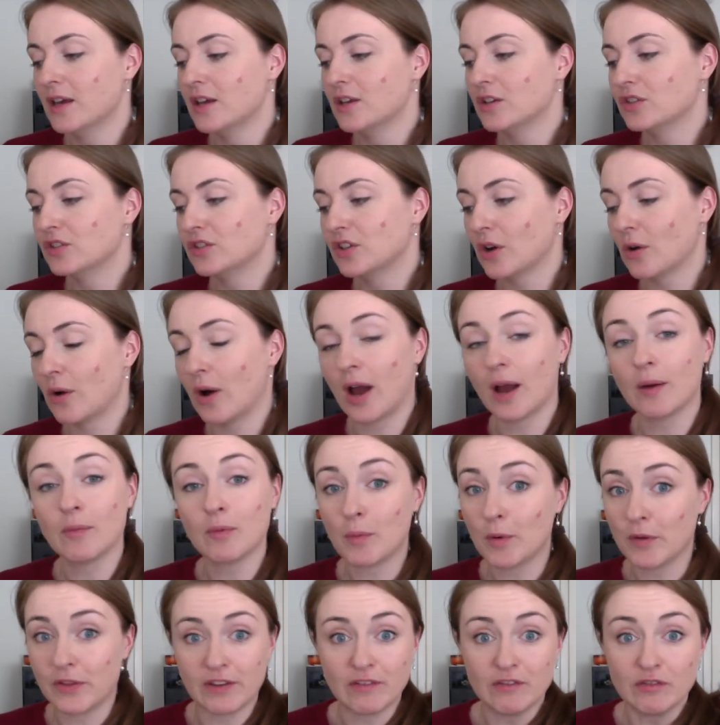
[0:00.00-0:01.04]
So I will
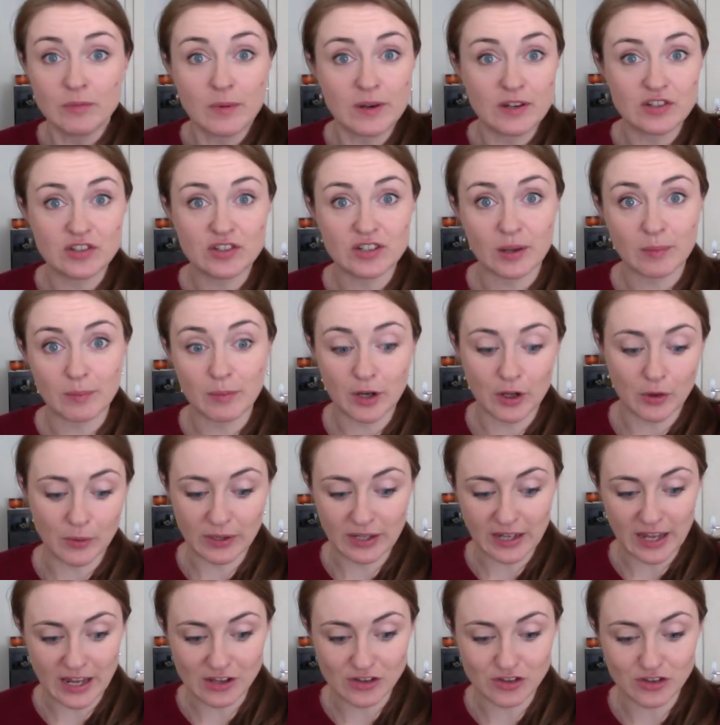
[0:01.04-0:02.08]
put the information down below in
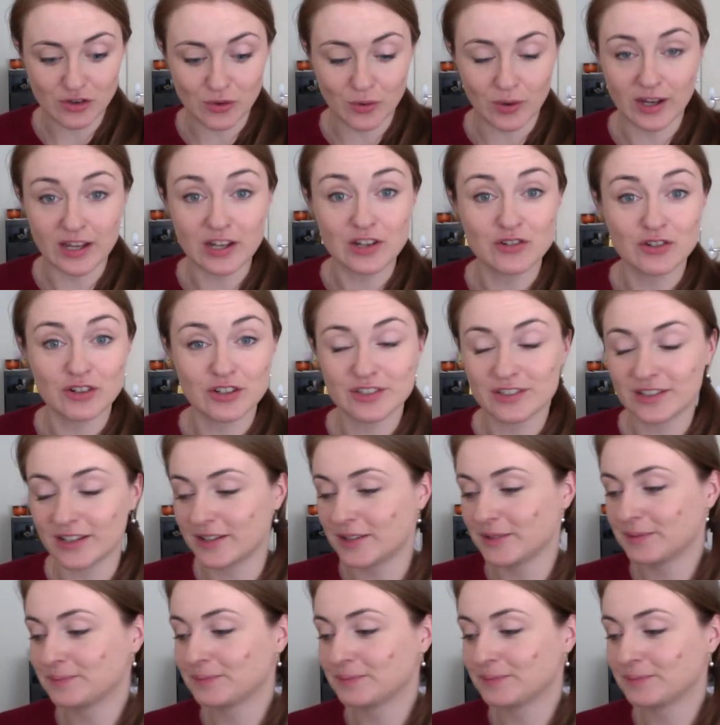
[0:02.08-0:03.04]
case you are interested.